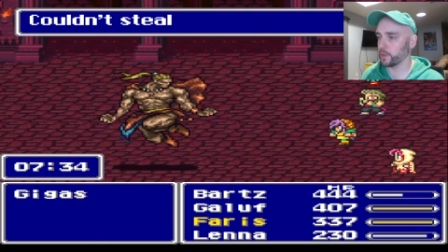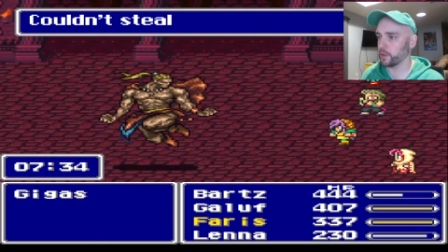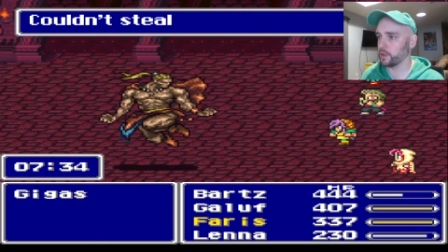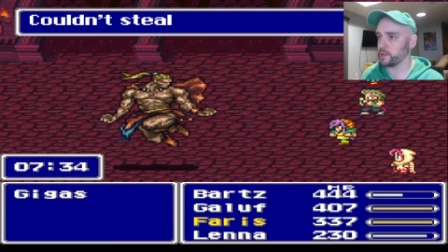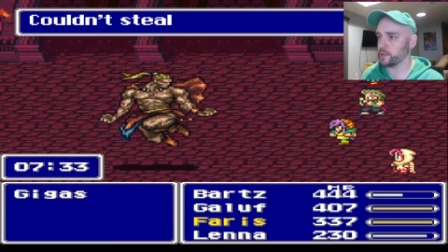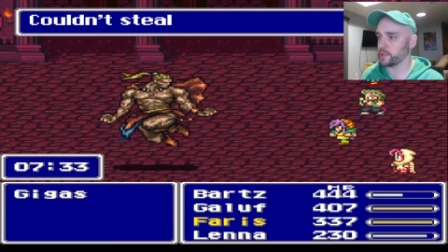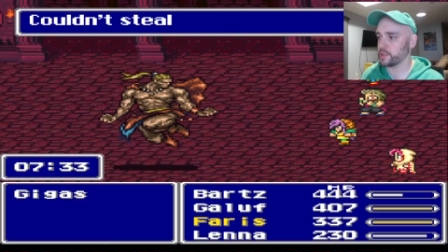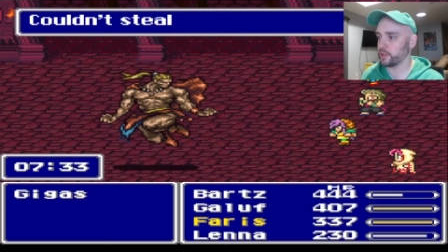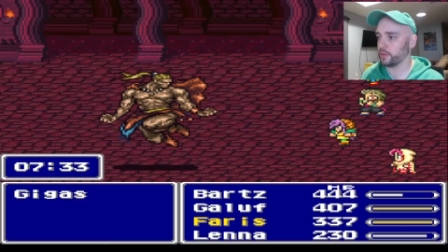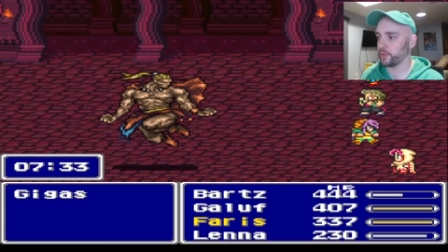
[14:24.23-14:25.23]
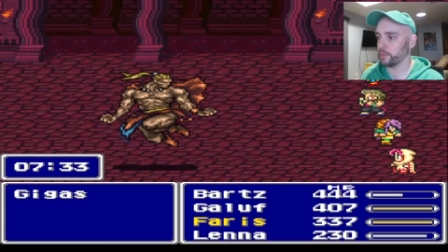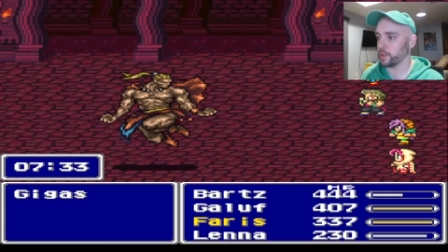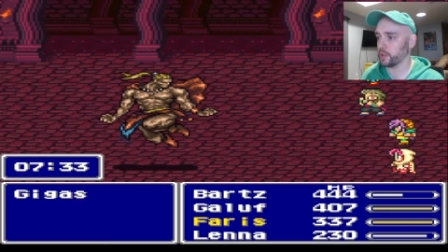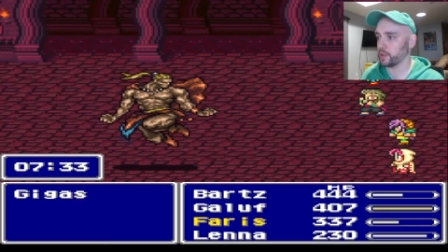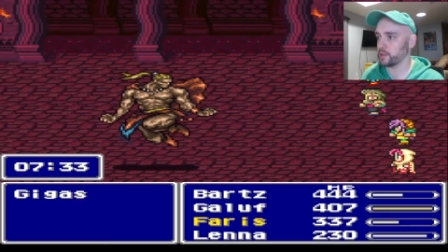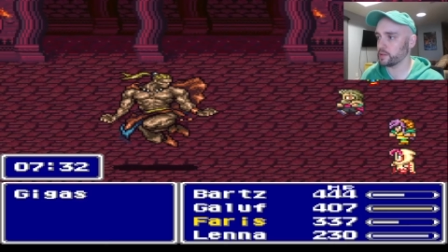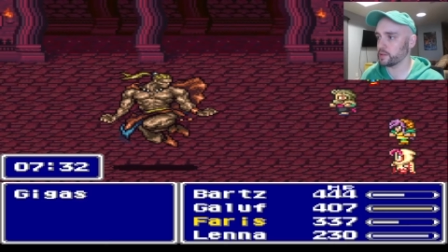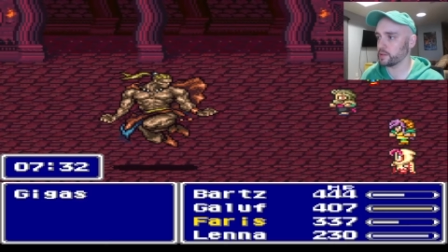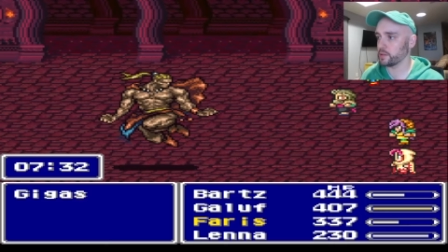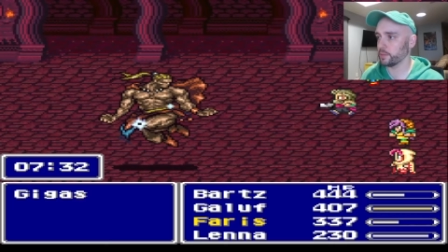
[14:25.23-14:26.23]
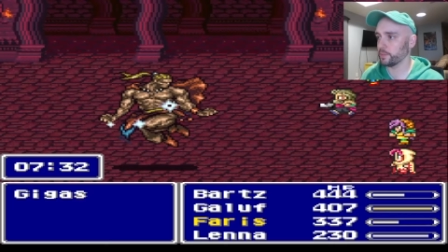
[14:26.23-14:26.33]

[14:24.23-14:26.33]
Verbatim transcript: Couldn't steal from the Gigas!